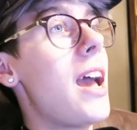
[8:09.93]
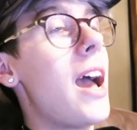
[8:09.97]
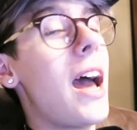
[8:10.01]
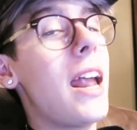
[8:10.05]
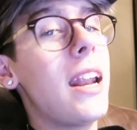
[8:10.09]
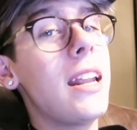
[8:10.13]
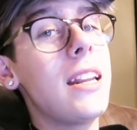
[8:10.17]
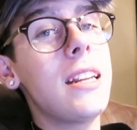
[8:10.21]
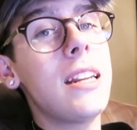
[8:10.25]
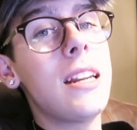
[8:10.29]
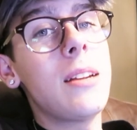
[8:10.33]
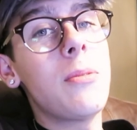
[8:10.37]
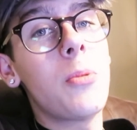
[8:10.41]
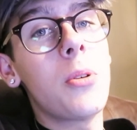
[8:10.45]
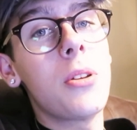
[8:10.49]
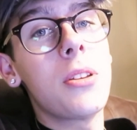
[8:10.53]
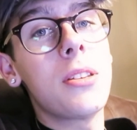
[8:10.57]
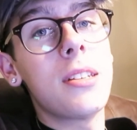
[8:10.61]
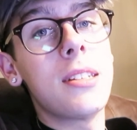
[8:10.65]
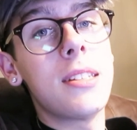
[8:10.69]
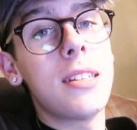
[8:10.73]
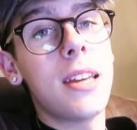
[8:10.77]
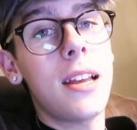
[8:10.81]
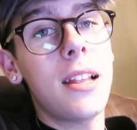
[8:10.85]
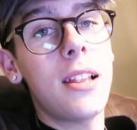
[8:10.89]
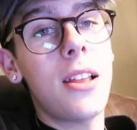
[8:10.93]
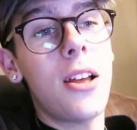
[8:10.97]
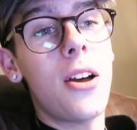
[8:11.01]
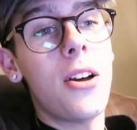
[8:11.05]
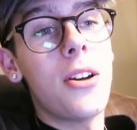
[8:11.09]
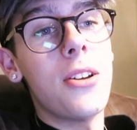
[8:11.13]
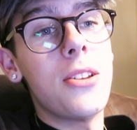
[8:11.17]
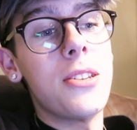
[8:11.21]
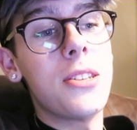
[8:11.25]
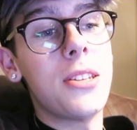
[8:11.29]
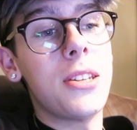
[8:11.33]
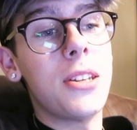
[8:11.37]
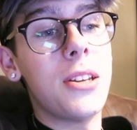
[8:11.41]
And I didn't want to tell
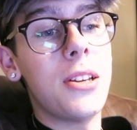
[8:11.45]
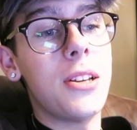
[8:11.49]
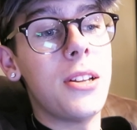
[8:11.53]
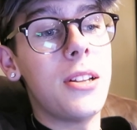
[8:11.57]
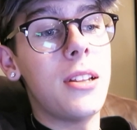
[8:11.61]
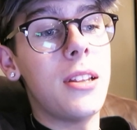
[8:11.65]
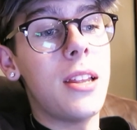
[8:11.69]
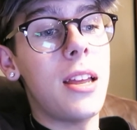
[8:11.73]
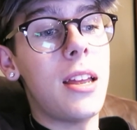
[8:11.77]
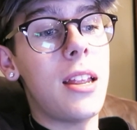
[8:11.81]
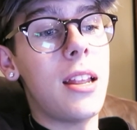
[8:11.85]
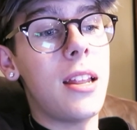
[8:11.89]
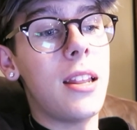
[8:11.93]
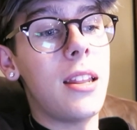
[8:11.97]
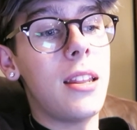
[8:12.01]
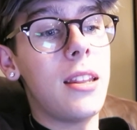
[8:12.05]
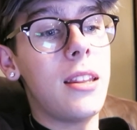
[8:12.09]
her until